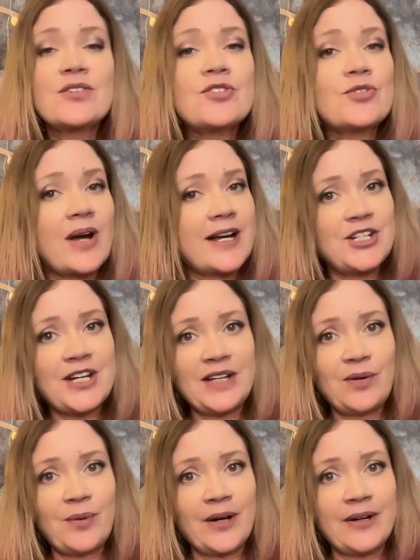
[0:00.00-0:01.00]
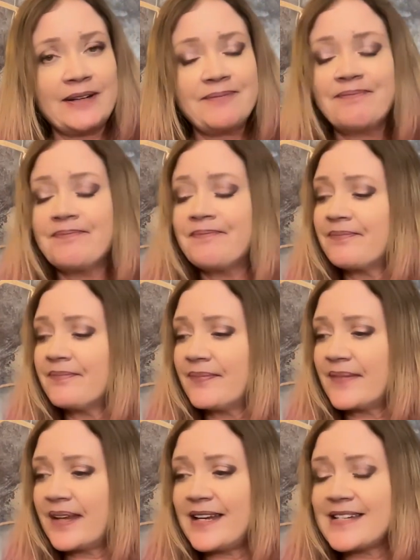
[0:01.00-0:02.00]
Dry January
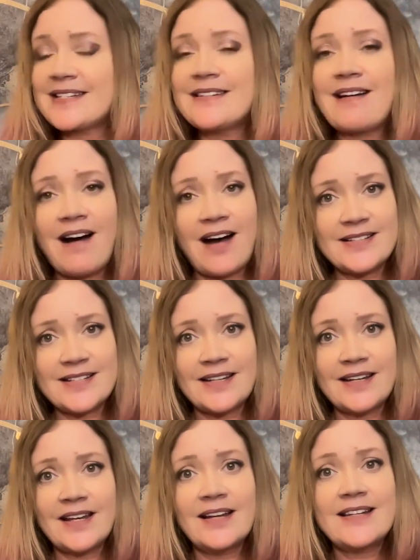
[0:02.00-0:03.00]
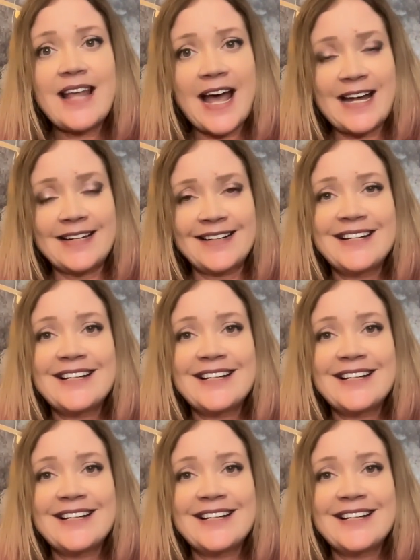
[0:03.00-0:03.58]
is not that